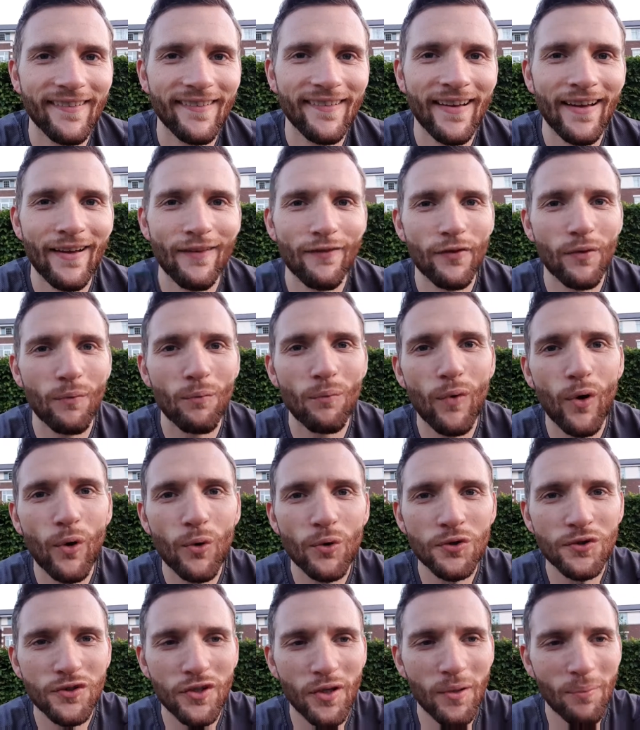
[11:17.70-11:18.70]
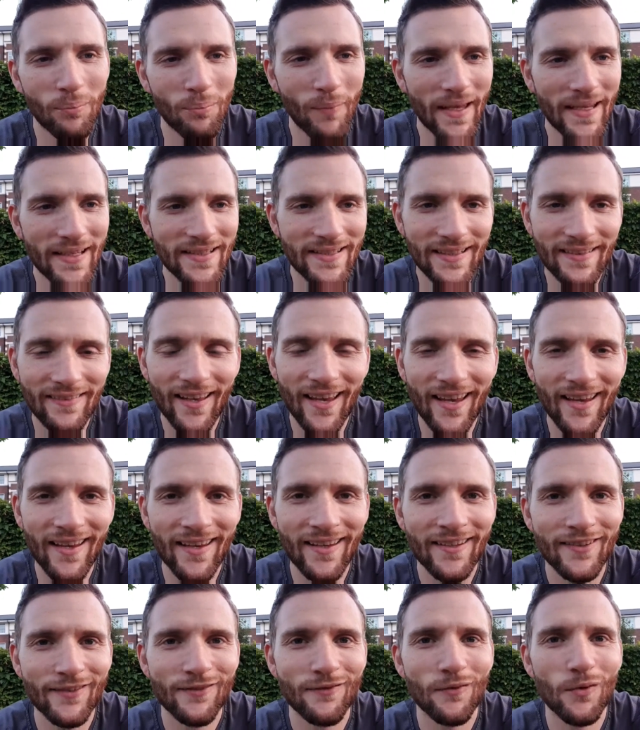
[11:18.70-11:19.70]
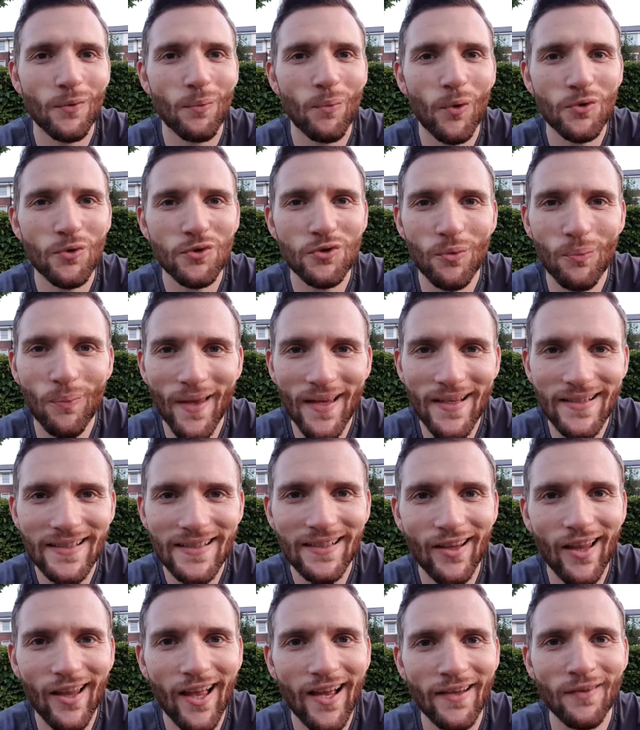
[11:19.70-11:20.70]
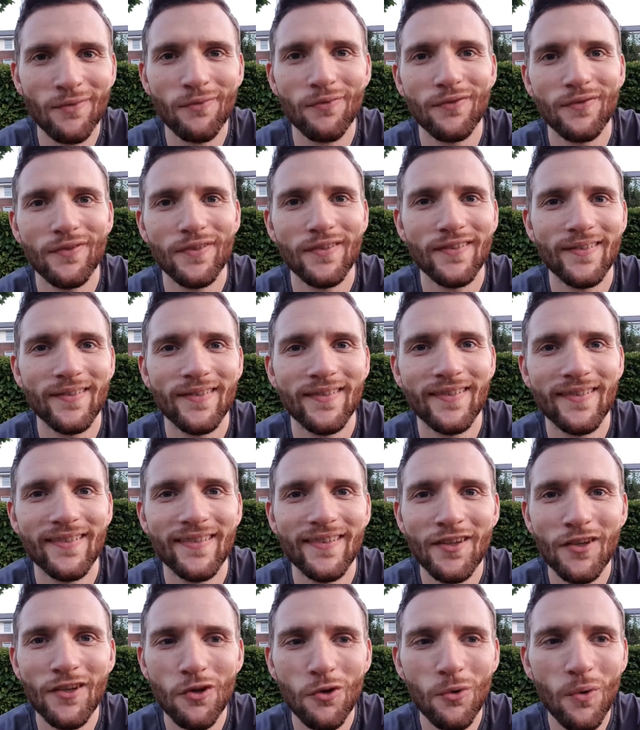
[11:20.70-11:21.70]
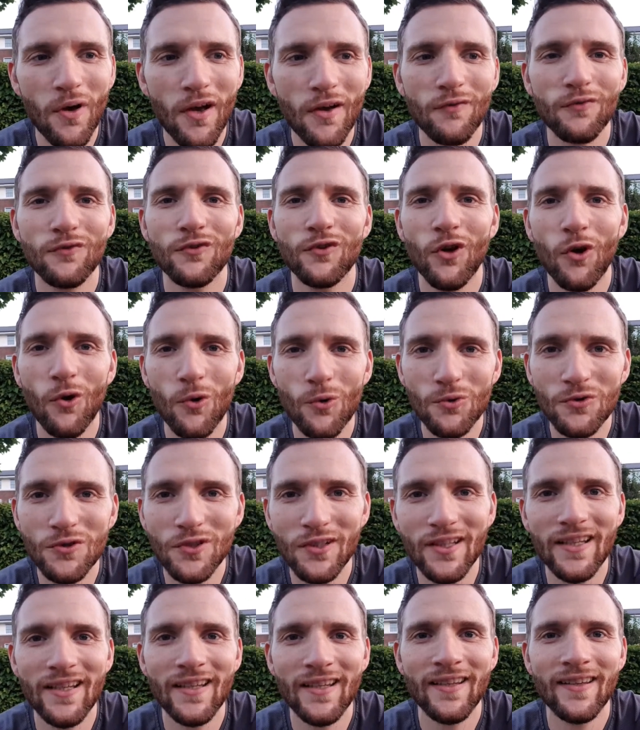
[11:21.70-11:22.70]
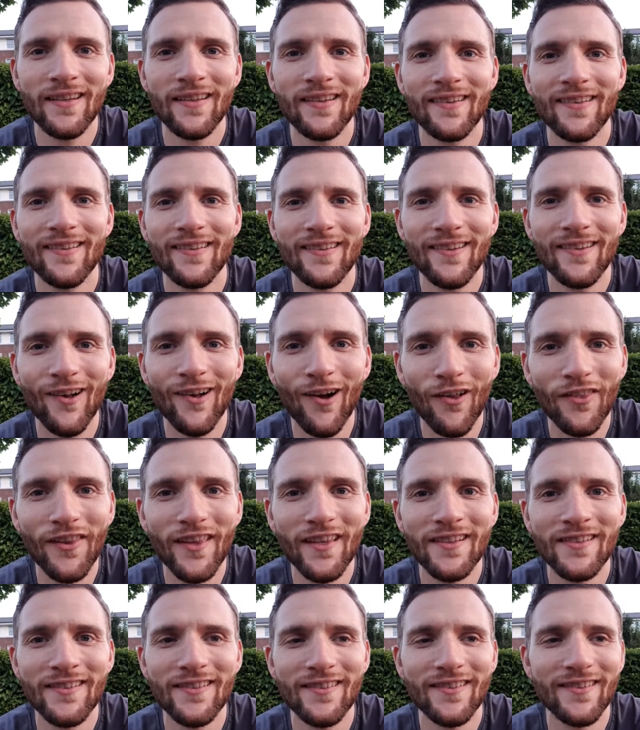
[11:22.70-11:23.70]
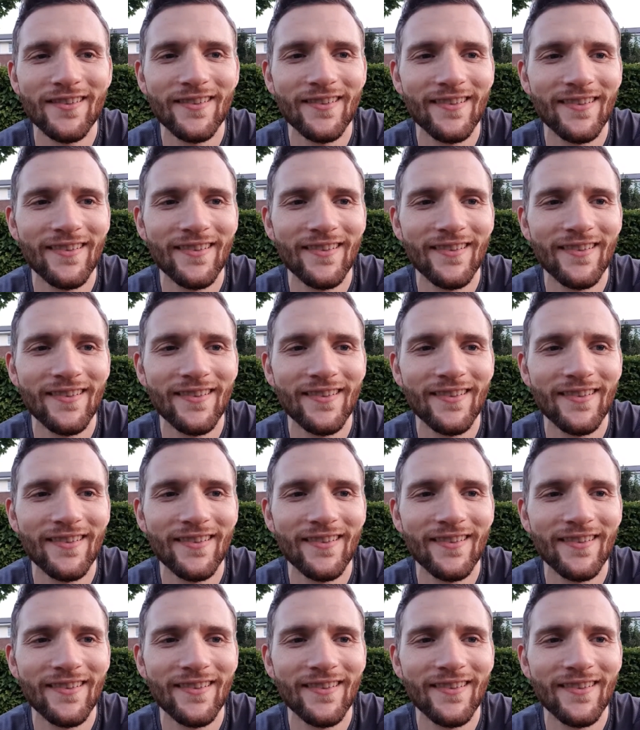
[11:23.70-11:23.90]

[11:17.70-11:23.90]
Have the most amazing day, the most amazing life. You have totally got this.